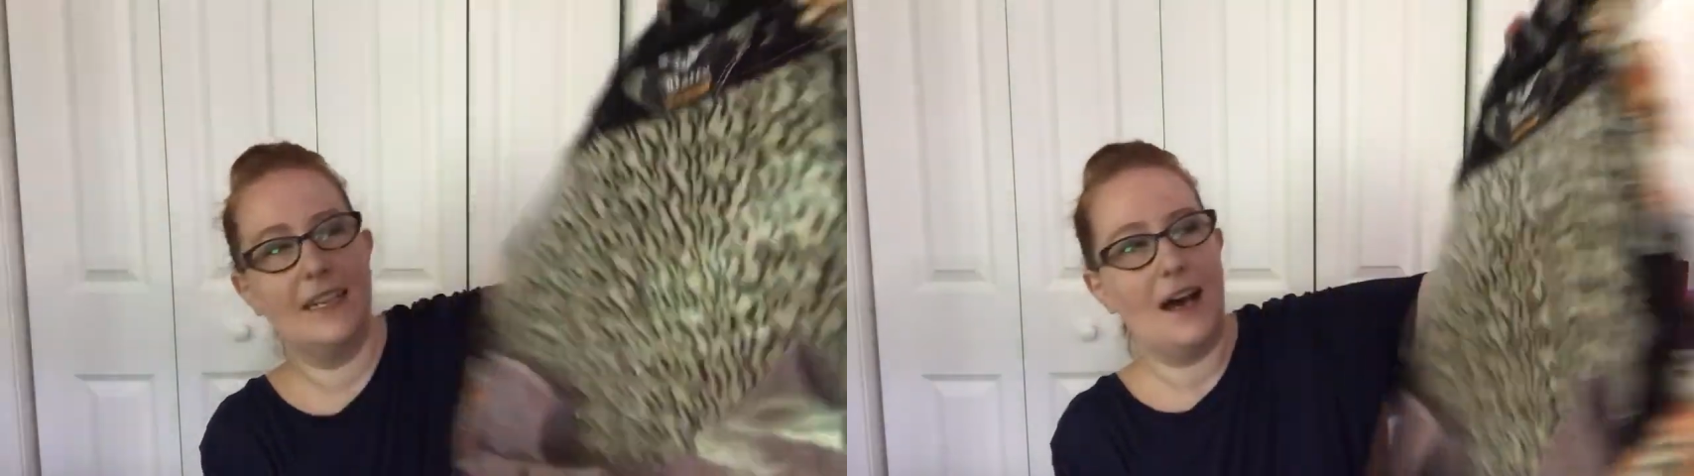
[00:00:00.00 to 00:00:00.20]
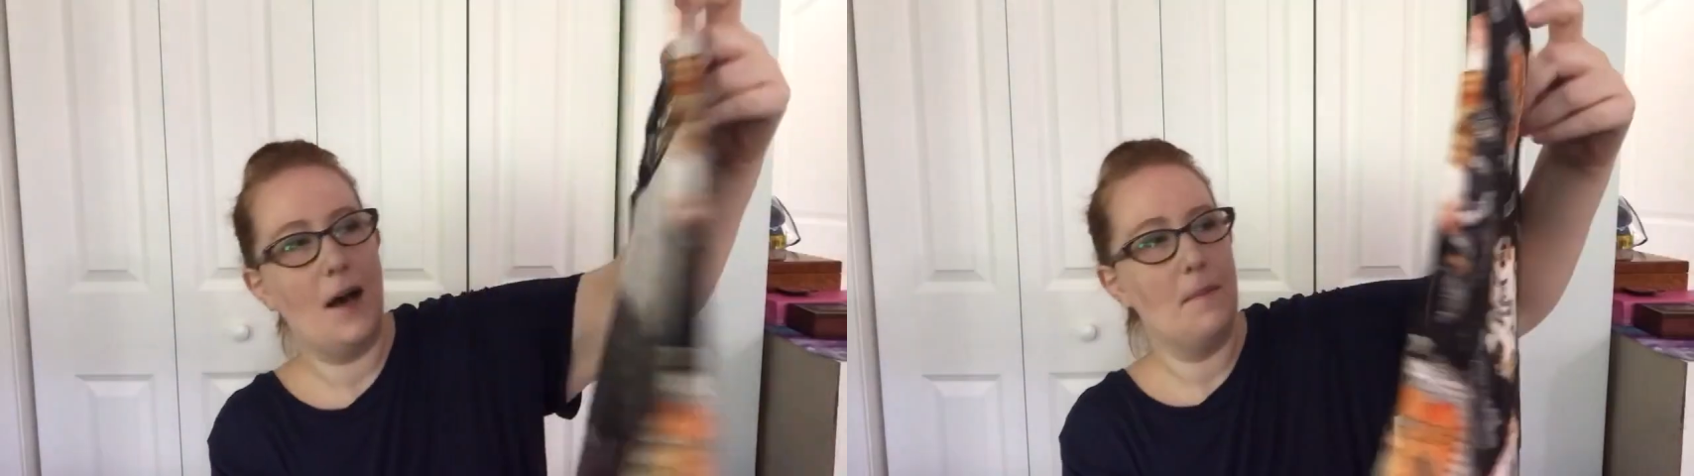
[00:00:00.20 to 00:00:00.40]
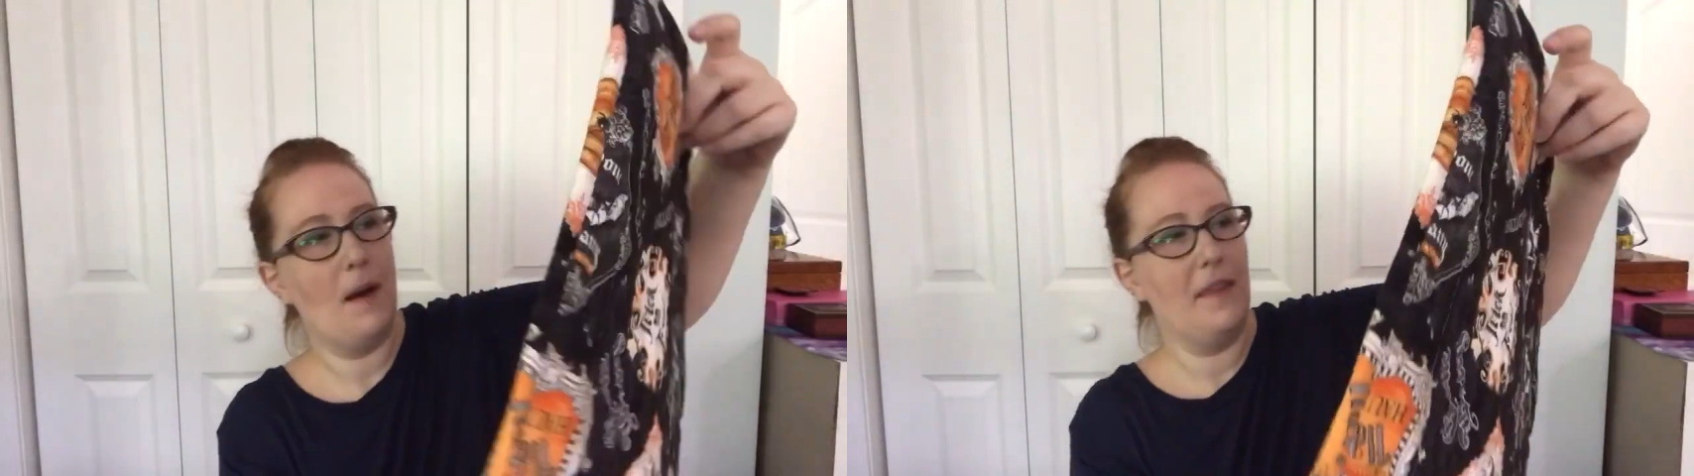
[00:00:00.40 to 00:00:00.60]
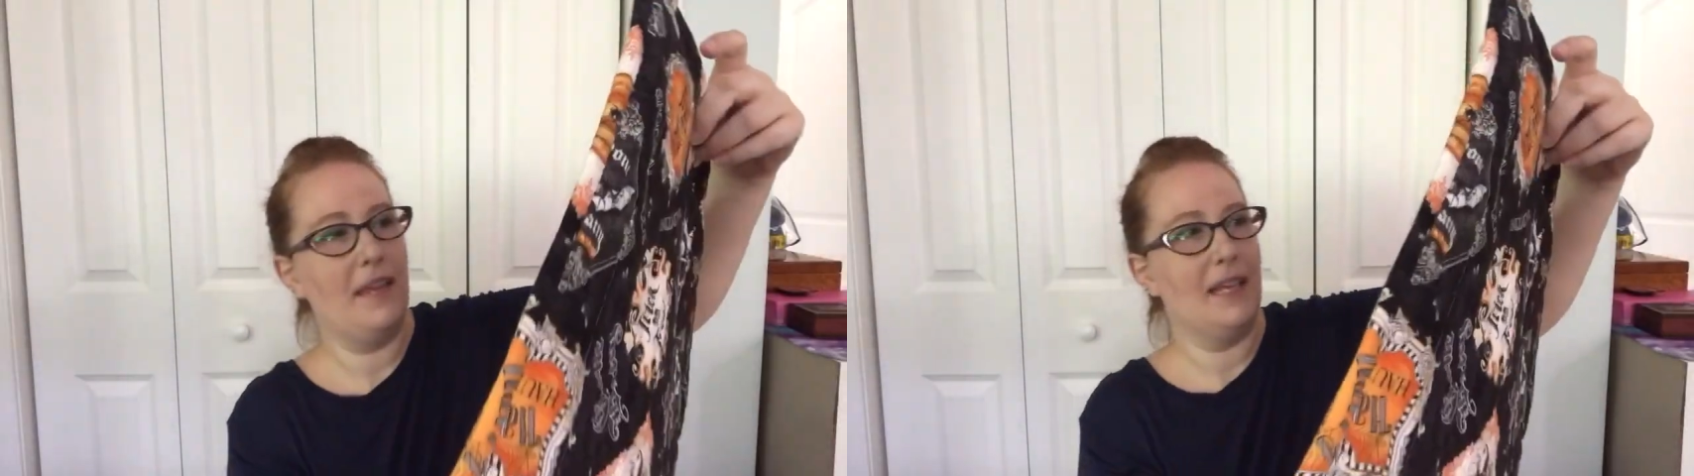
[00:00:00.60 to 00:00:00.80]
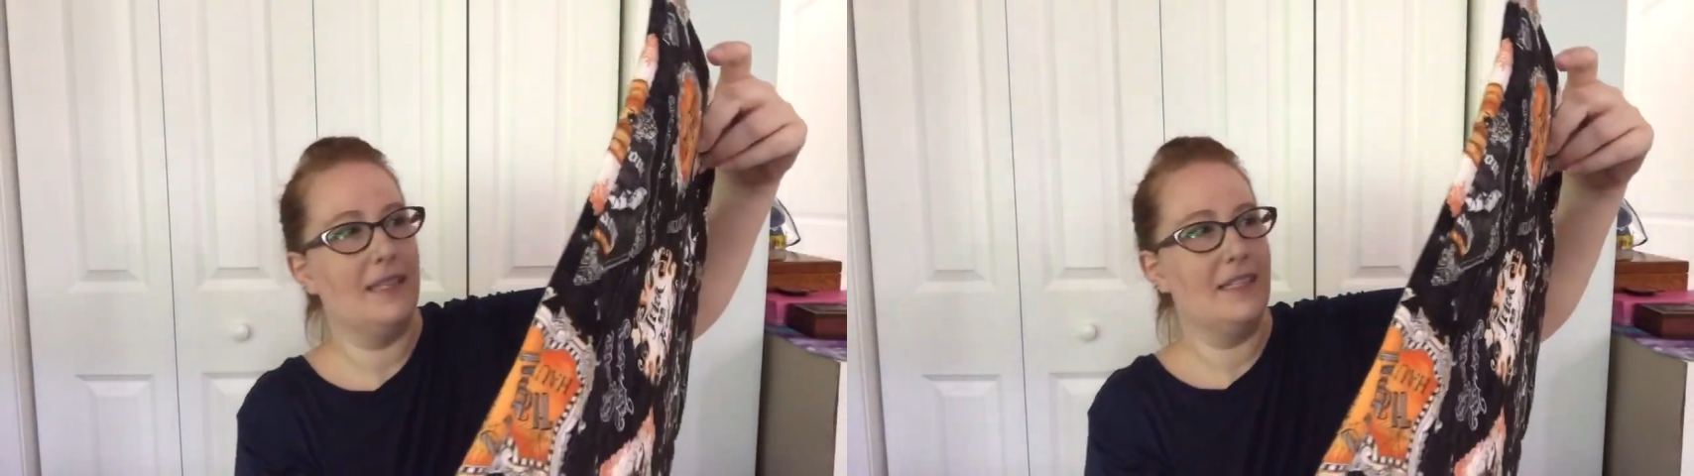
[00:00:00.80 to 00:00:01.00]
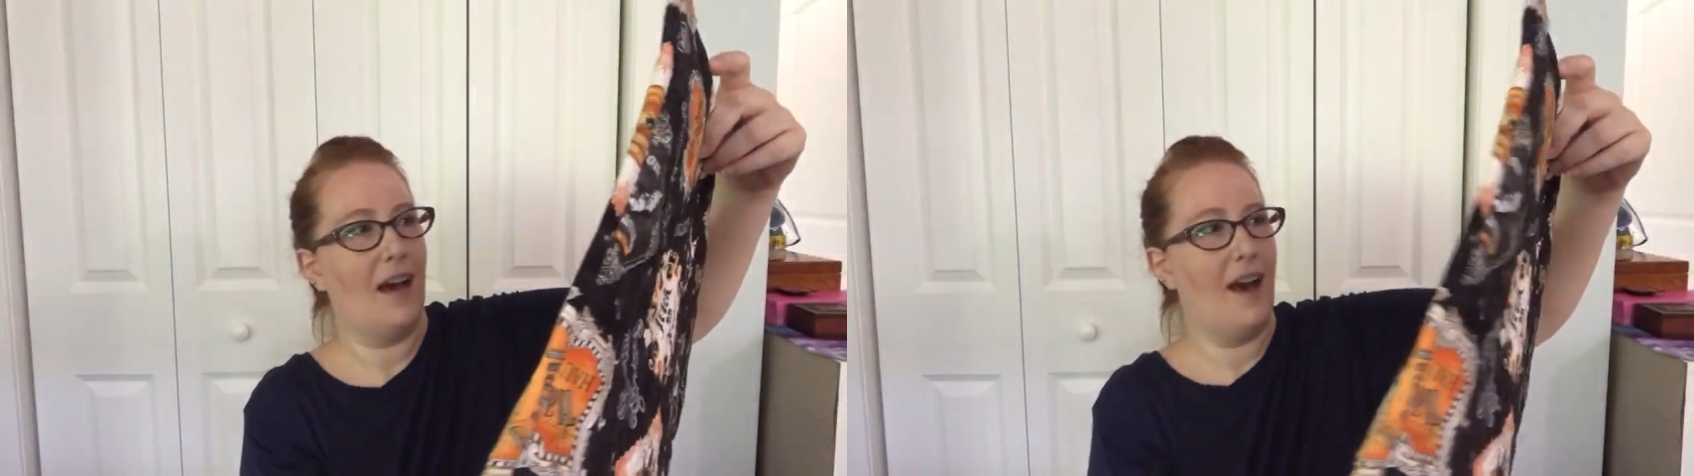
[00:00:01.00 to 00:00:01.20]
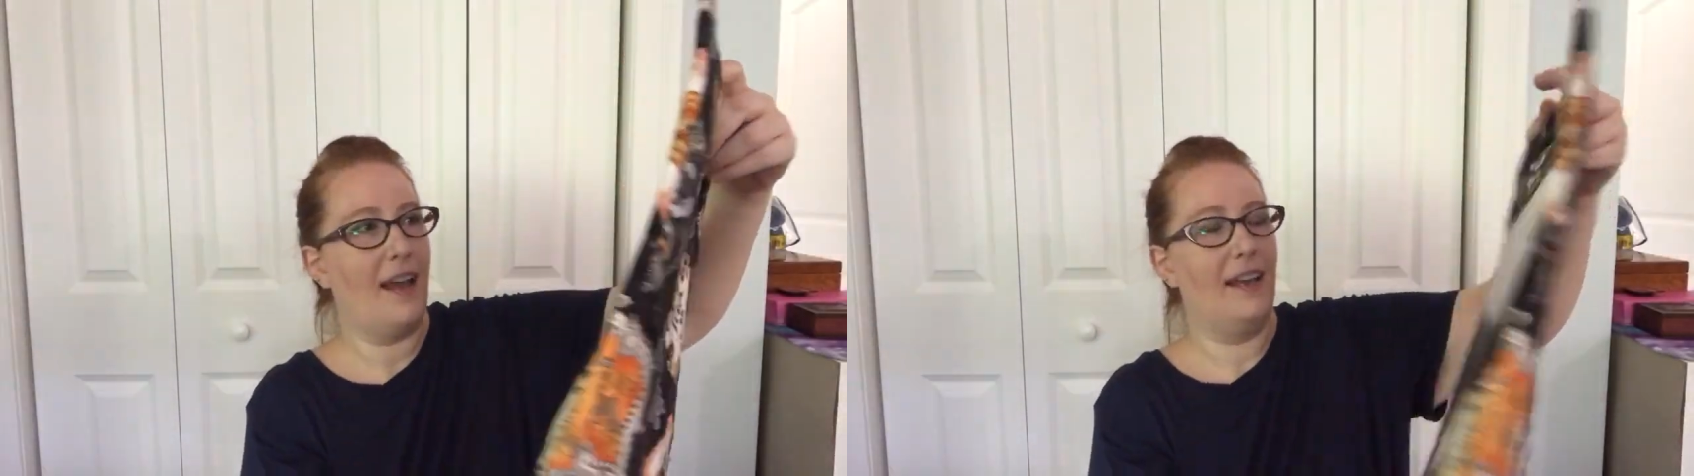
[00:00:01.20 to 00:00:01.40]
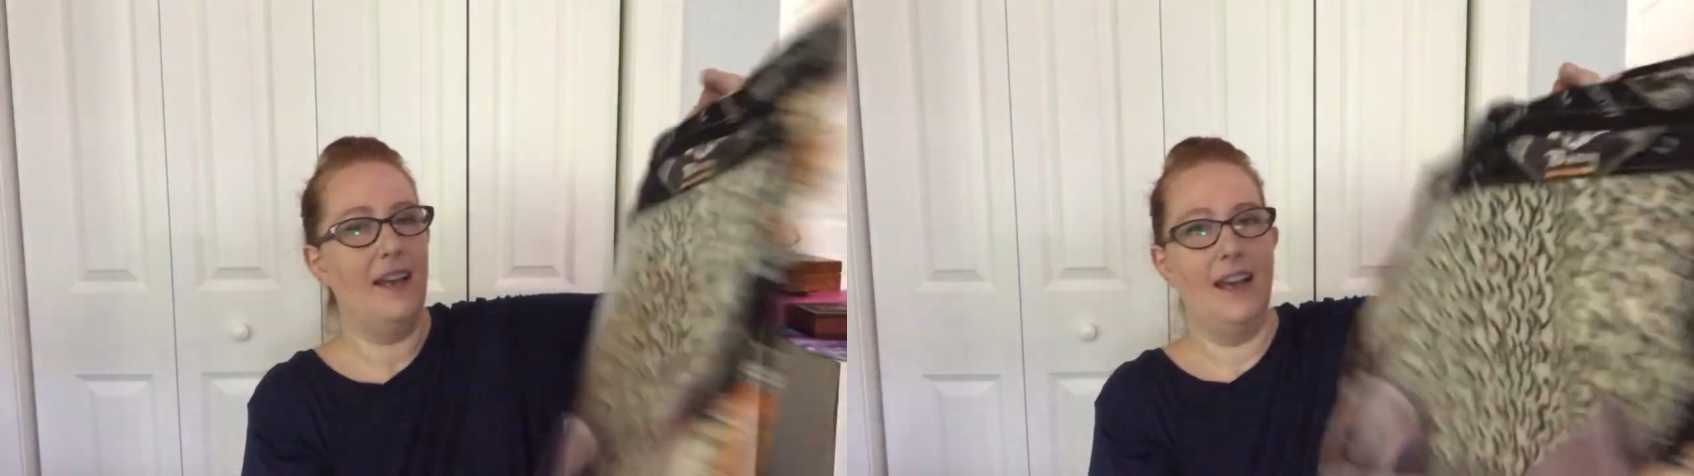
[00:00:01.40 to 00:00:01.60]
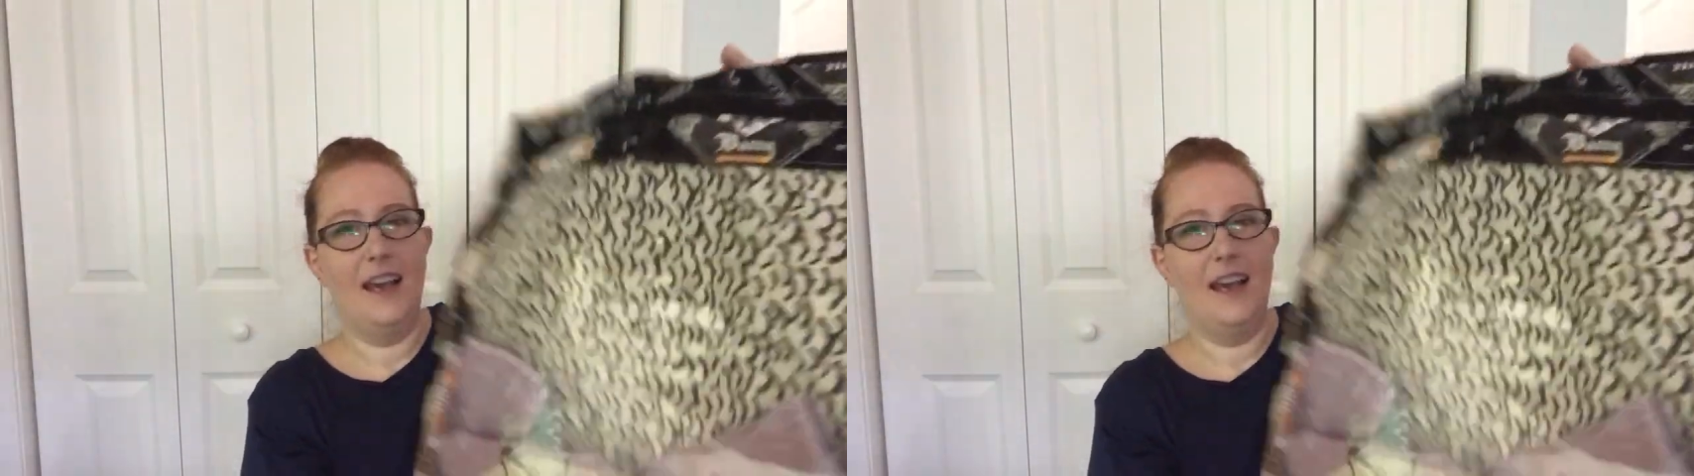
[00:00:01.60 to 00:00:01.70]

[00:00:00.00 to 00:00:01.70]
on the inside.